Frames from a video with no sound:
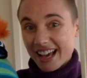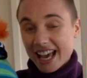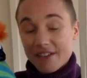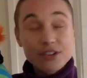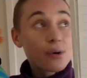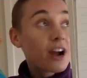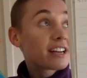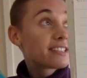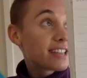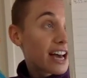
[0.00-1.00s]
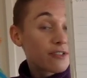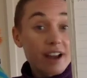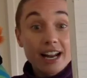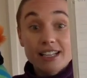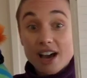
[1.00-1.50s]
If you are done
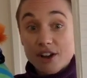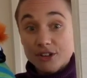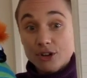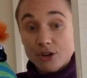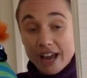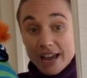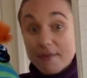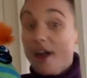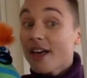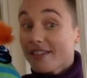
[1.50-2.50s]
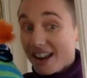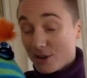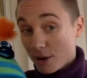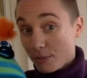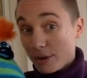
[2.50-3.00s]
writing down your claim, then you
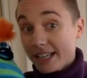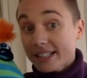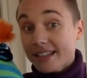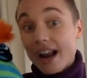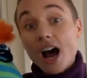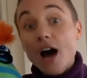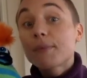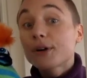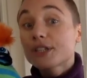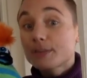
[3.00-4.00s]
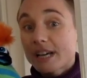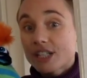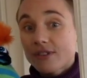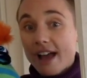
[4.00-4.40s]
can please set up your space for